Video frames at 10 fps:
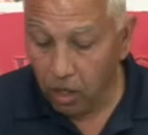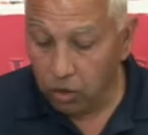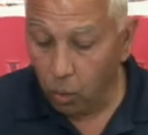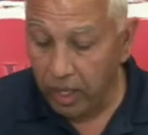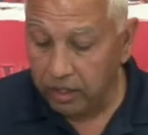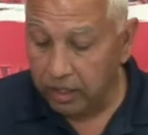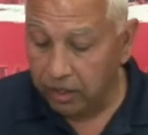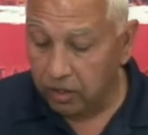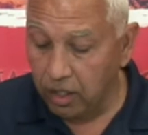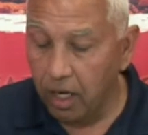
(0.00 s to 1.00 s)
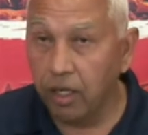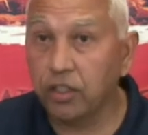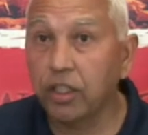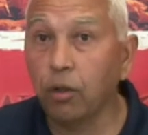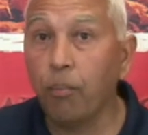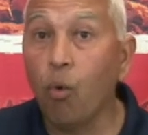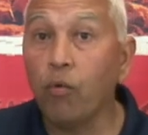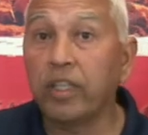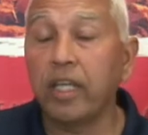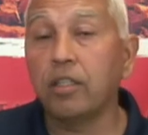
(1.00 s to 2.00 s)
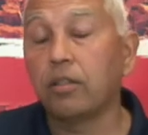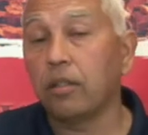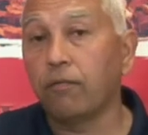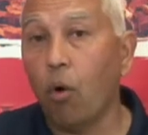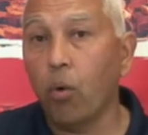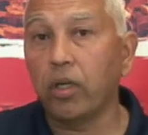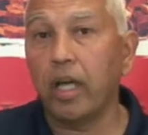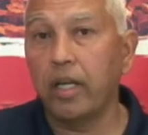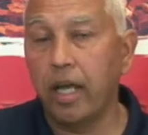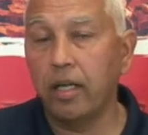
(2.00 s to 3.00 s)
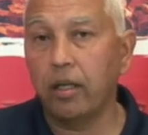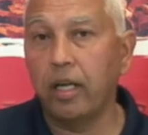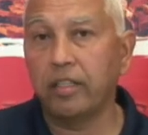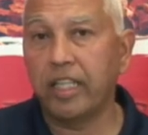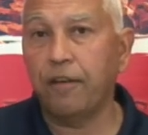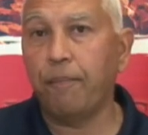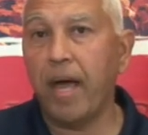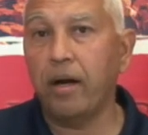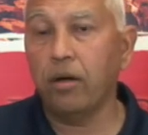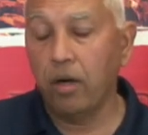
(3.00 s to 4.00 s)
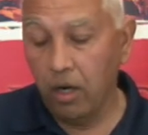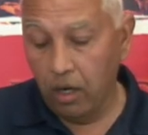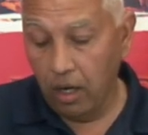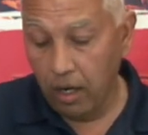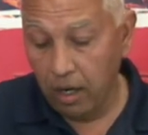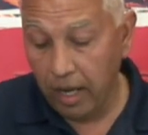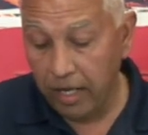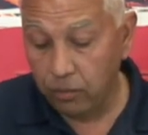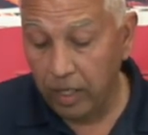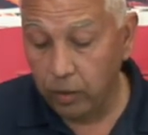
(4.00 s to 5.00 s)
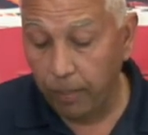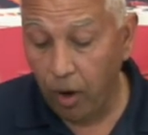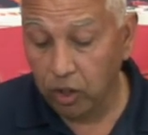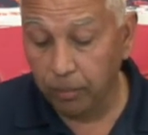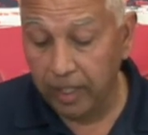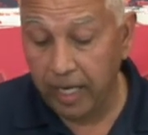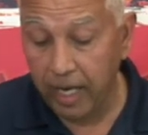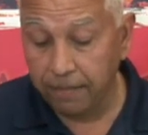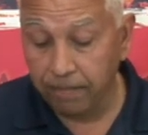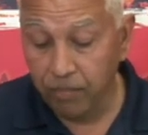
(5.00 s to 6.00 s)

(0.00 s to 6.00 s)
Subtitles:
So it's still moving things forward in a safe manner as you possibly can.